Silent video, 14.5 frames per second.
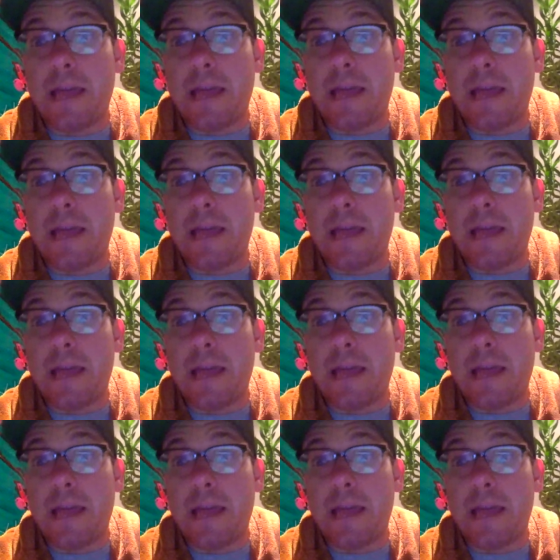I mean, my
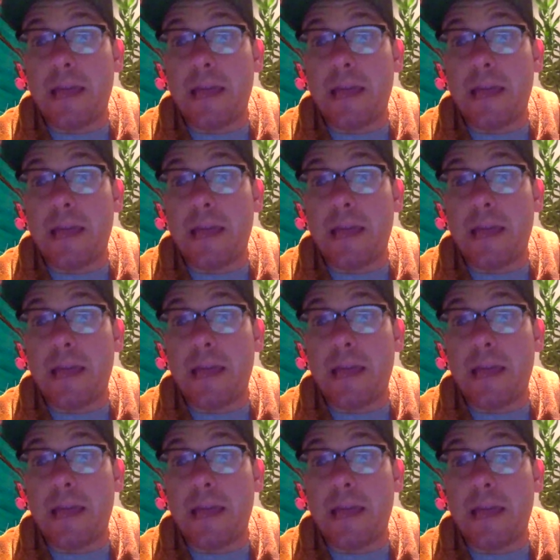watch list is now like
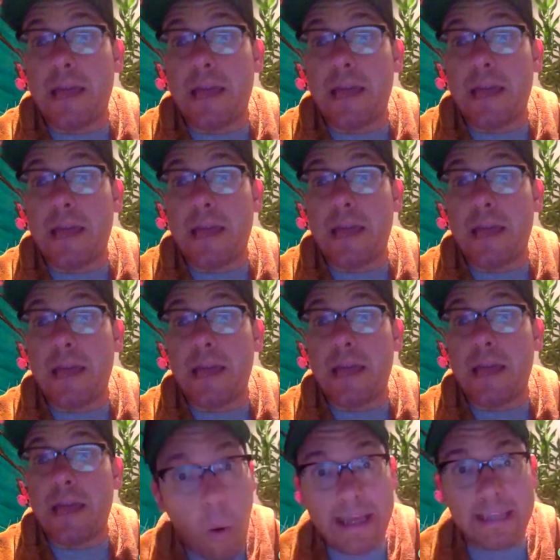10, 15, sometimes
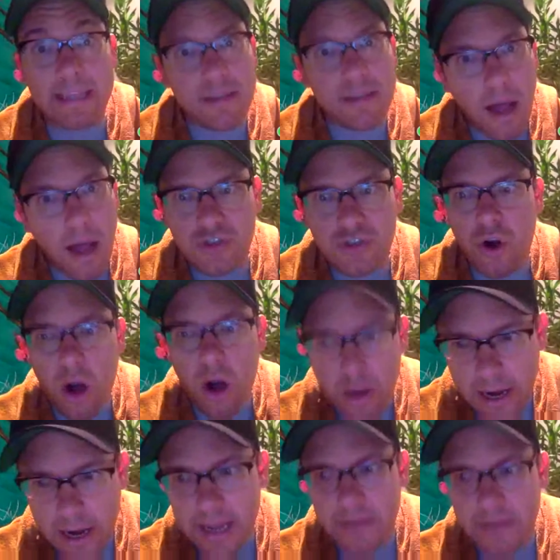20 stocks
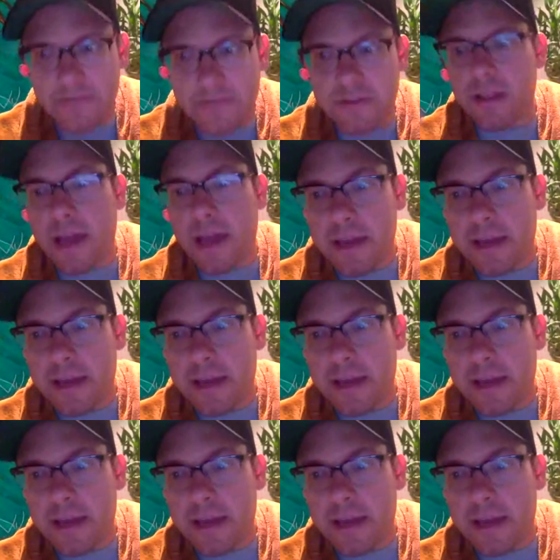strong, and I have to